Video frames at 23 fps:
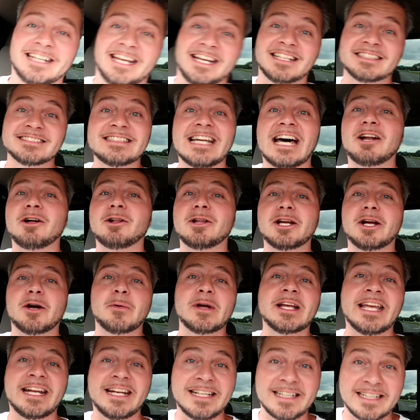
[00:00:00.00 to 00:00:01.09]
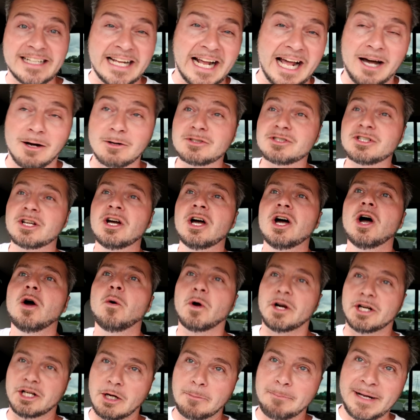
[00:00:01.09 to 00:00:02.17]
today, because not only are we getting the couch,
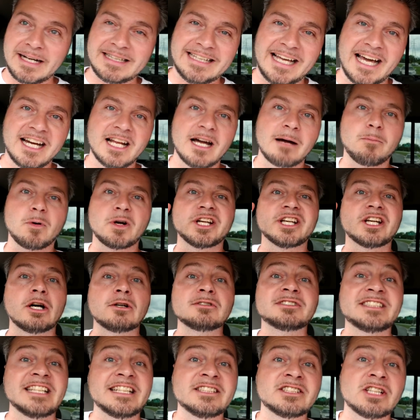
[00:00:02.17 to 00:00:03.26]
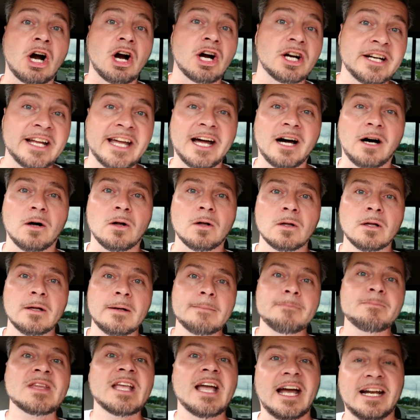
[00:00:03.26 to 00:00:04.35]
we're gonna go pick that up, we're gonna go see Darnell,
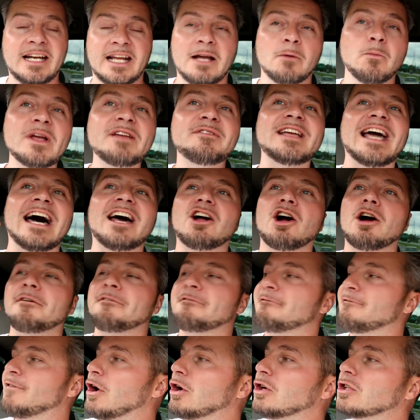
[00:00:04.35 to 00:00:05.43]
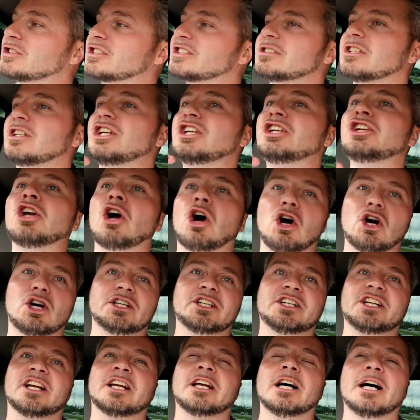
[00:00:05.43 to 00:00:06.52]
and then we've got our first
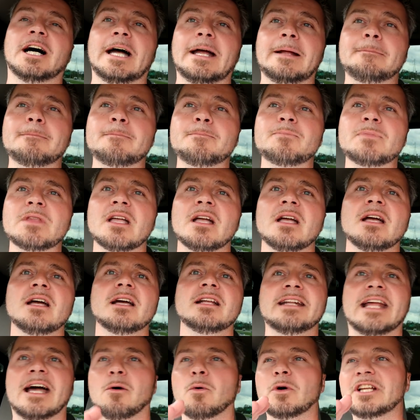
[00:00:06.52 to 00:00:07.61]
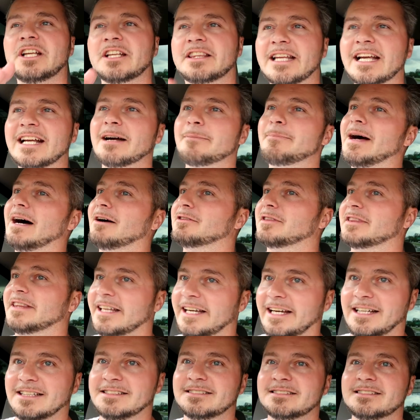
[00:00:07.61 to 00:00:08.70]
yard to cut. Now, when you think about
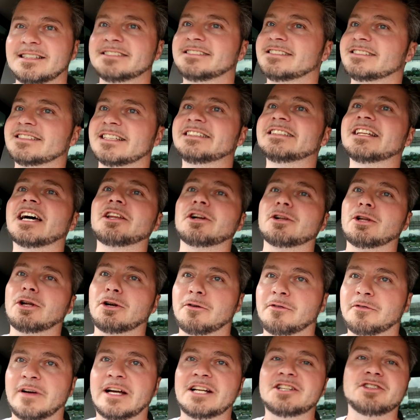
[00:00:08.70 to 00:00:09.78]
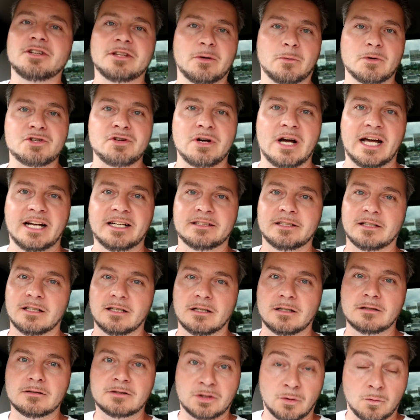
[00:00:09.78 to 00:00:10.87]
this, this is another little venture that we're trying
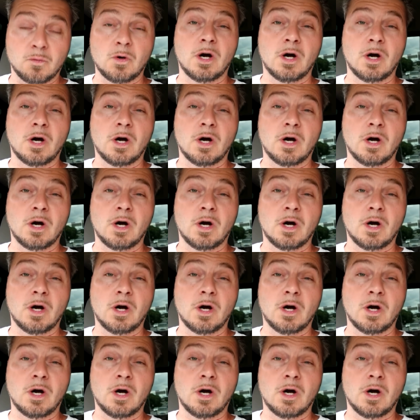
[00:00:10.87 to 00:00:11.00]
to, to